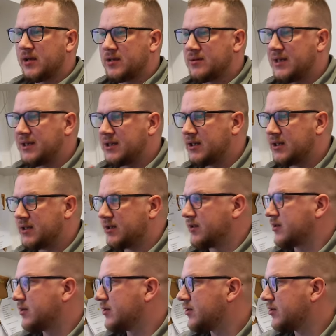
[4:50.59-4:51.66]
So we need to
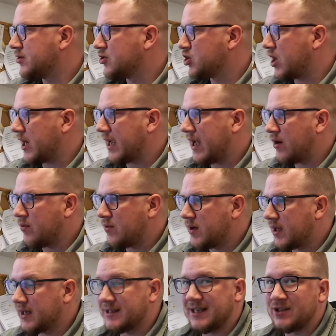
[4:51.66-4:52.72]
check out,
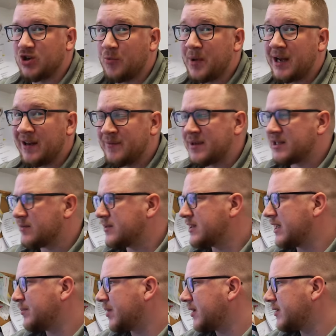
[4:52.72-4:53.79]
like I said, it's got about 11 months
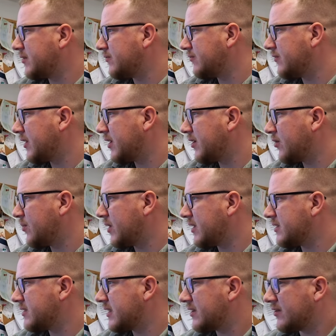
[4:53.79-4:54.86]
MOT, but I don't really know what
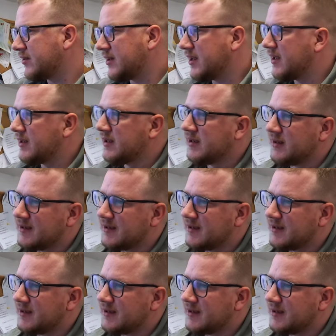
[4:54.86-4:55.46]
it said on there.